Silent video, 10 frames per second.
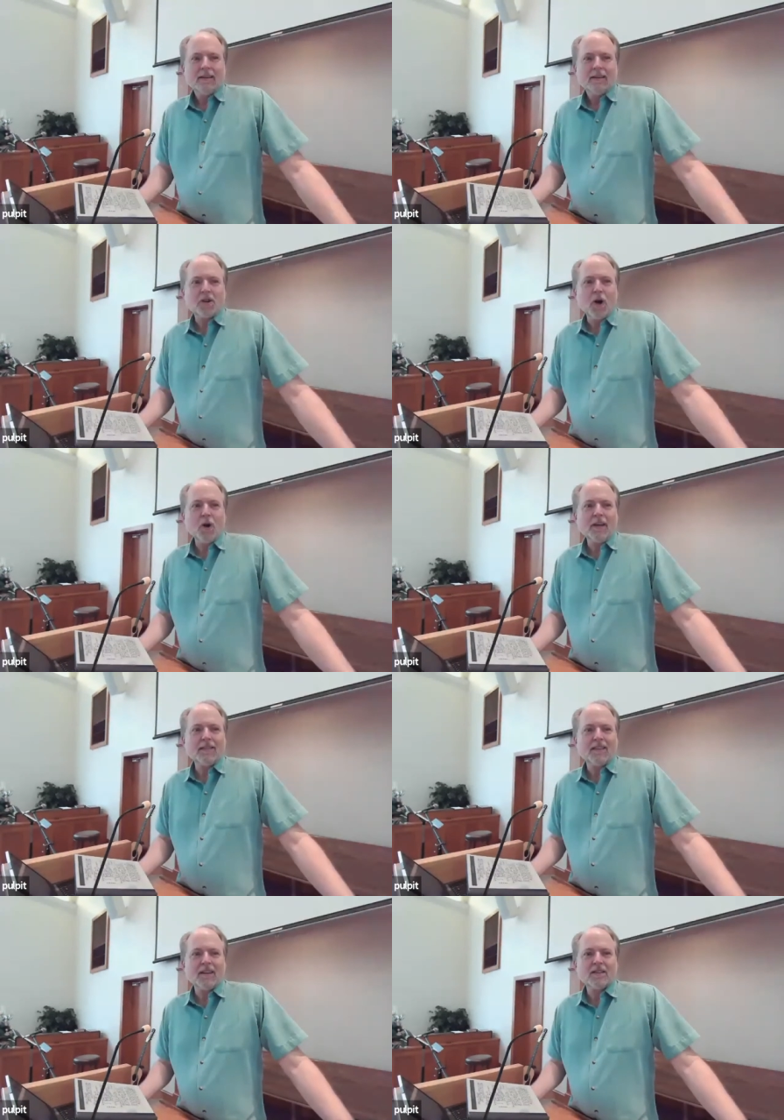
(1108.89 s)
to show
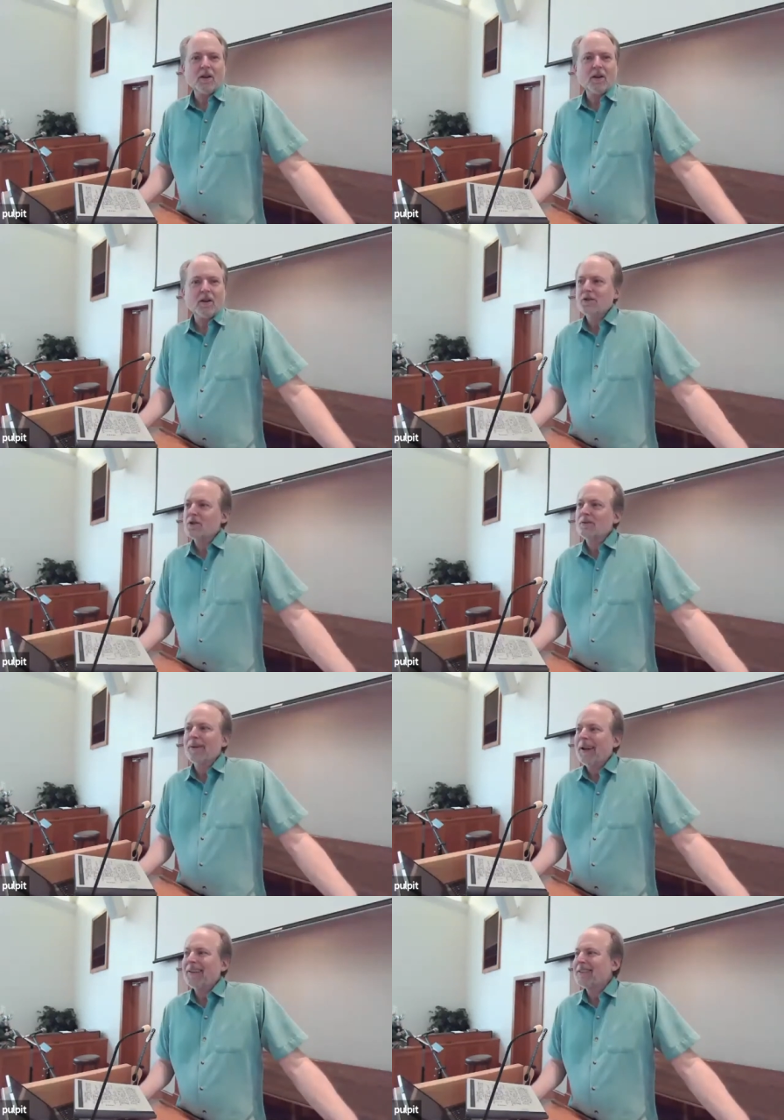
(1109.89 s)
that this all
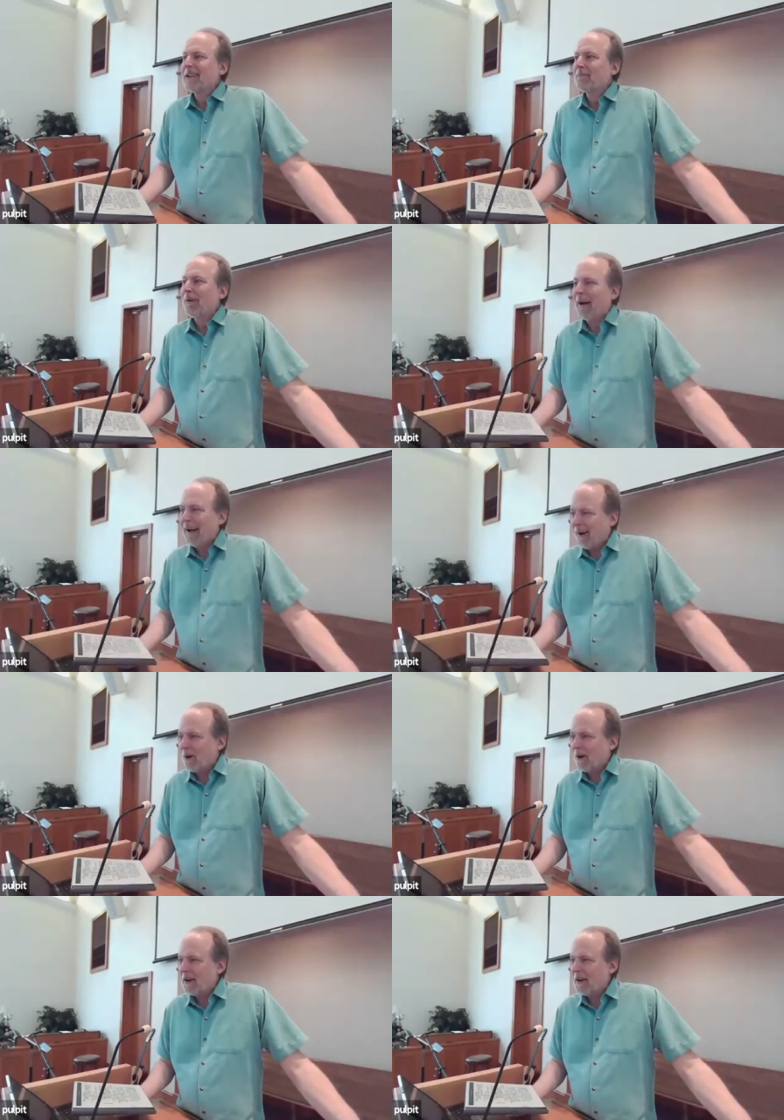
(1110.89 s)
surpassing
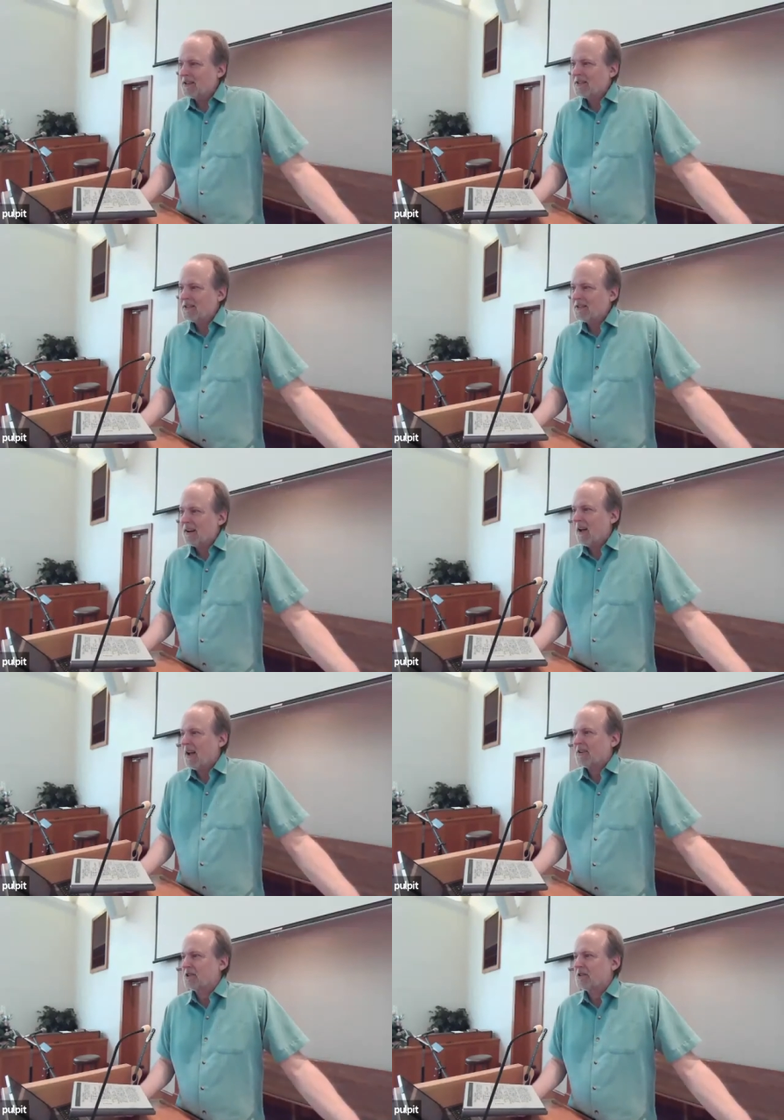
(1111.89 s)
power is not of
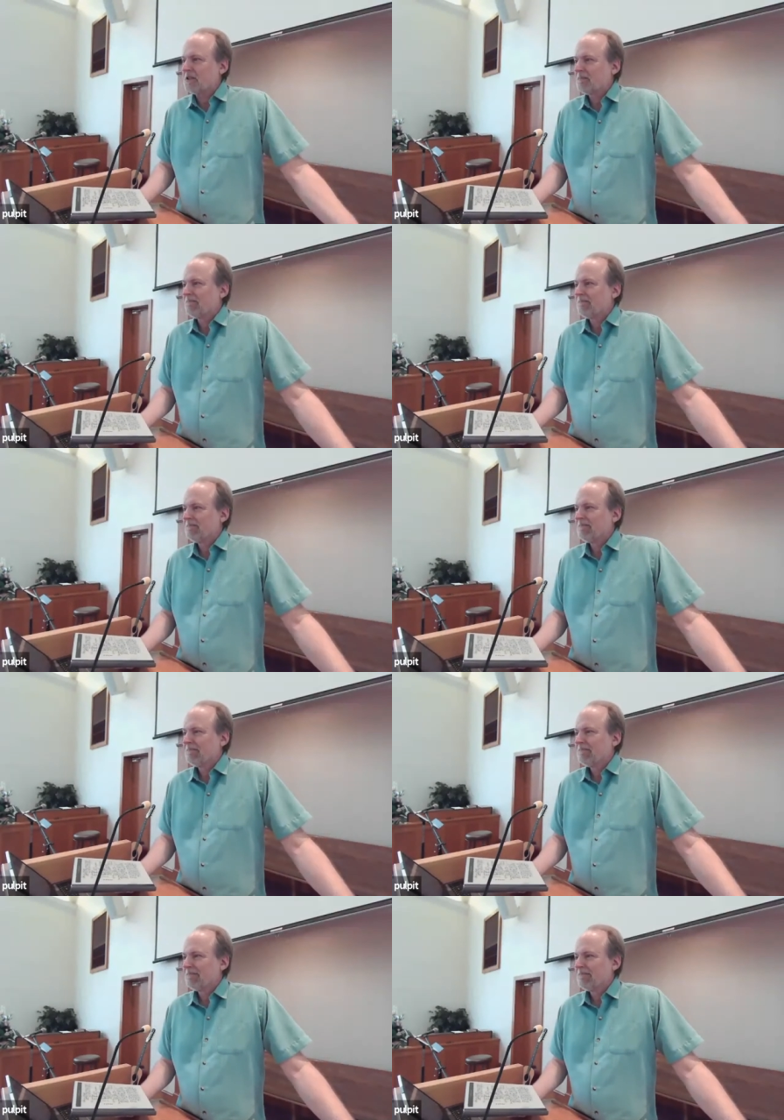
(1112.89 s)
us,
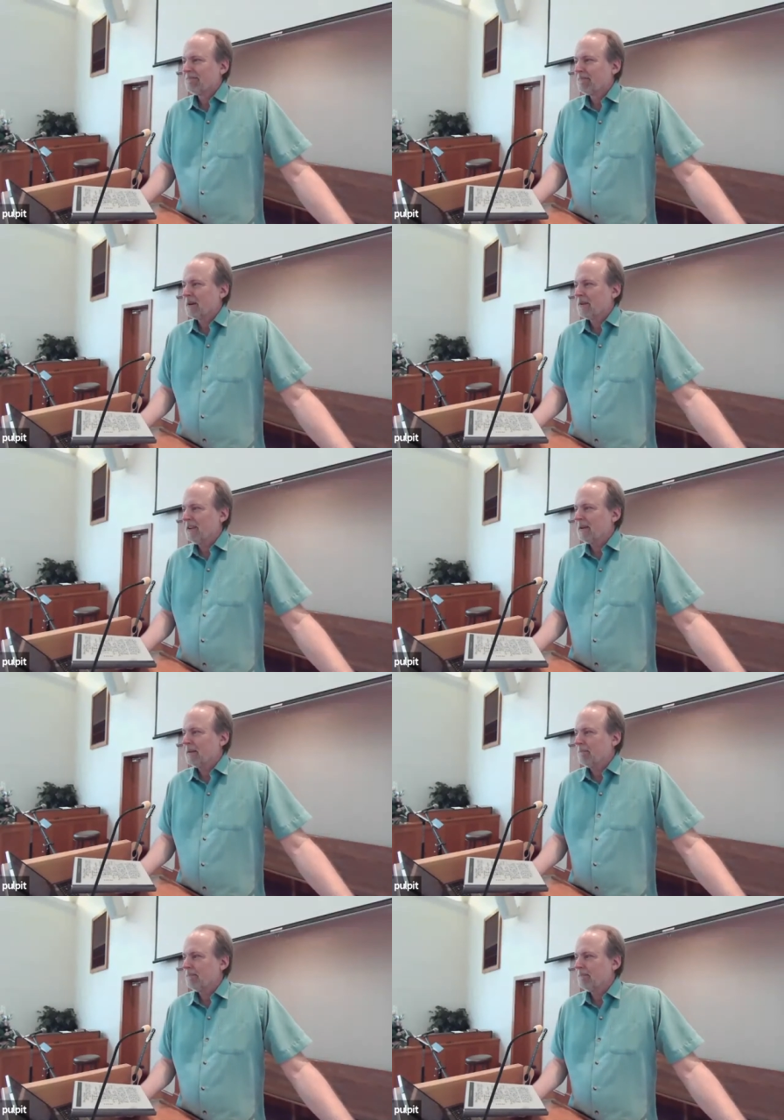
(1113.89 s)
but of Him.